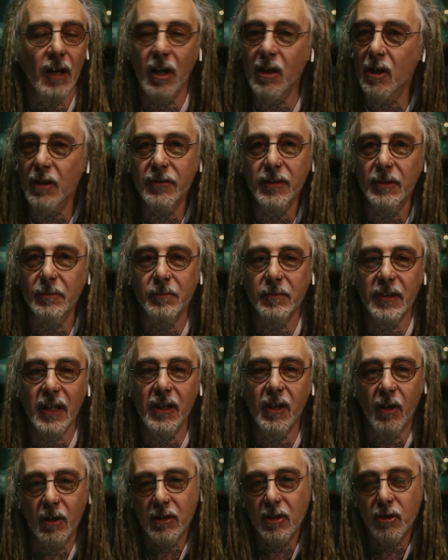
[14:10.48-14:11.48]
I love them. They're,
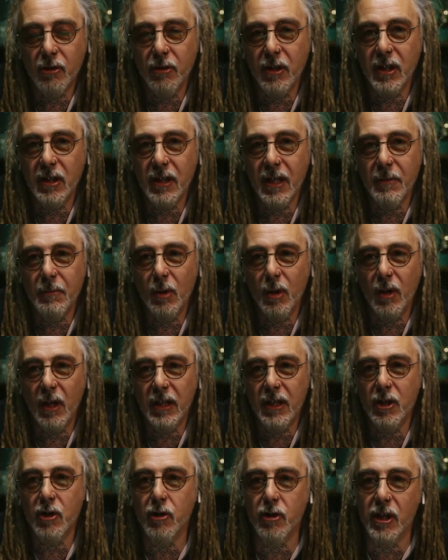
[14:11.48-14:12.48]
like, they're more
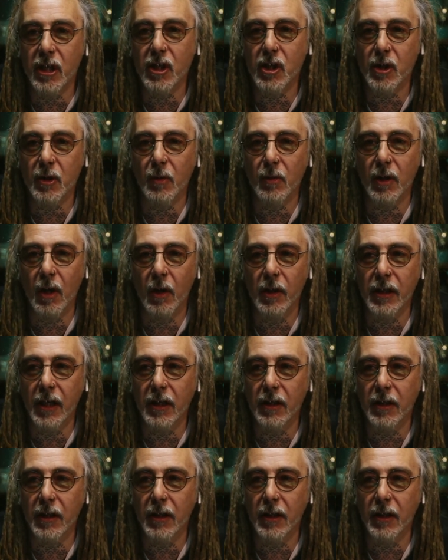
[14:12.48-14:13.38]
like a traditional lining